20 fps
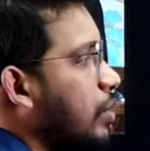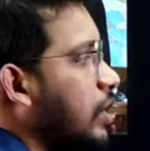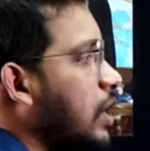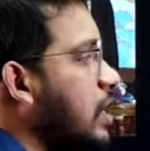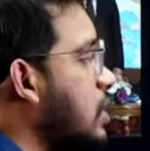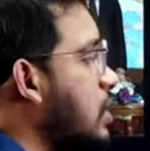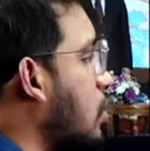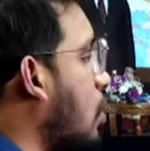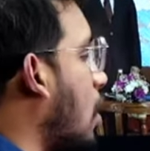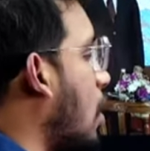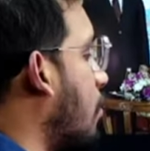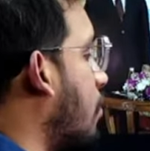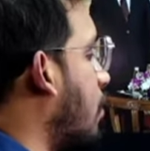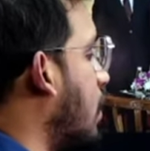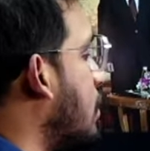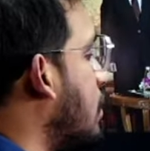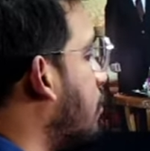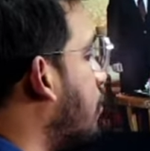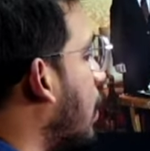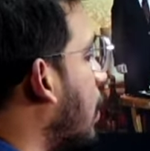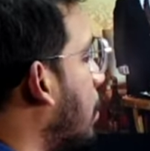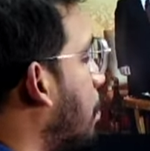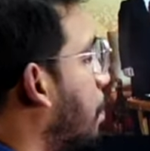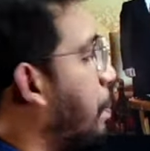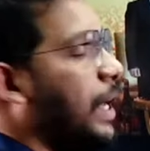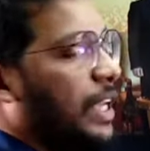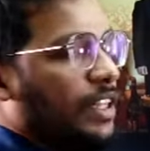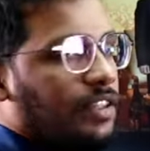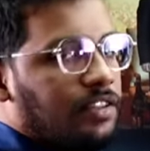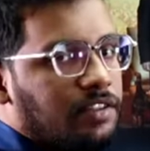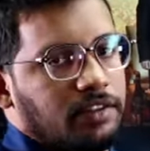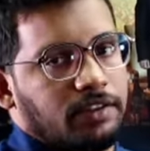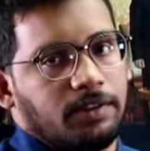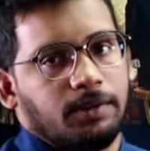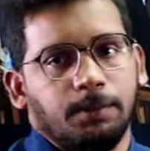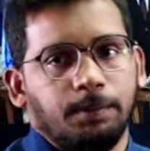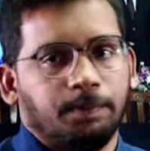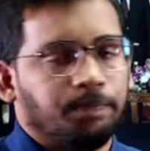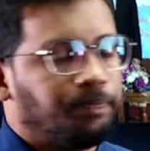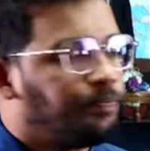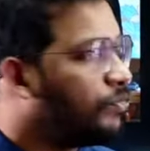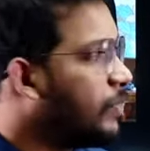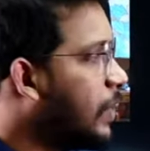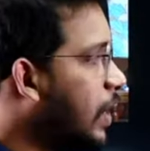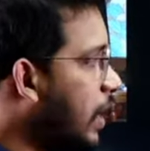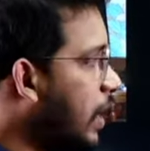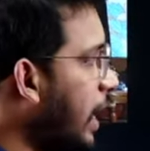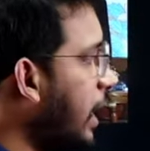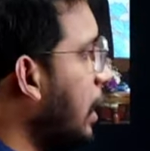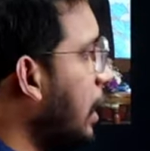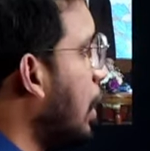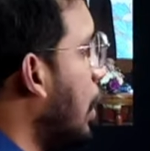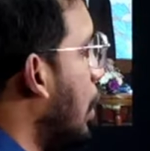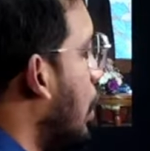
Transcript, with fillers: Buddhist Conference for Peace, right?